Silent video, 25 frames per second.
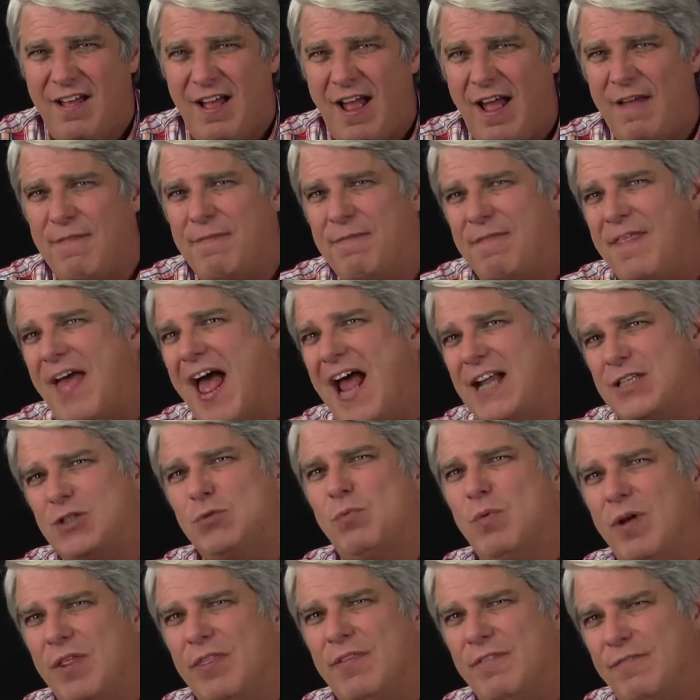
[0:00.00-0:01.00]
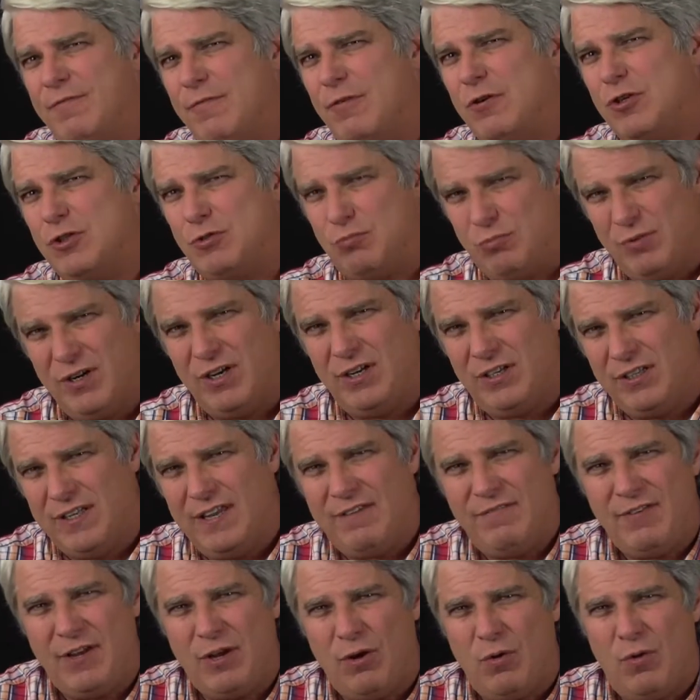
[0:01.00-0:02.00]
and that's when the first real
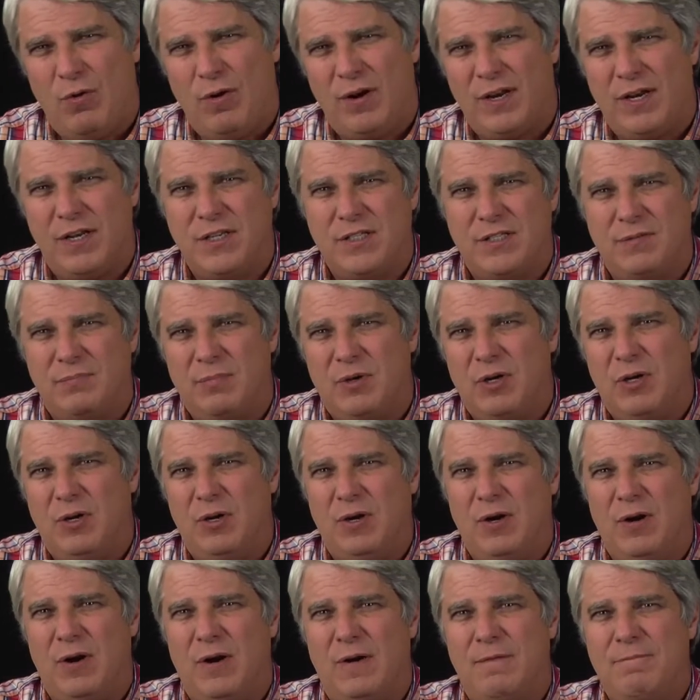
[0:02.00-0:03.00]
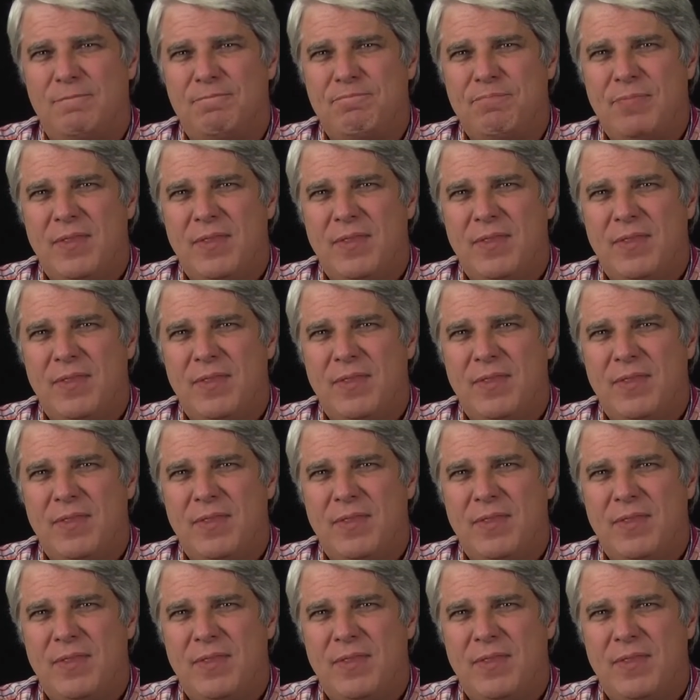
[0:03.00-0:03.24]
living organism occurred.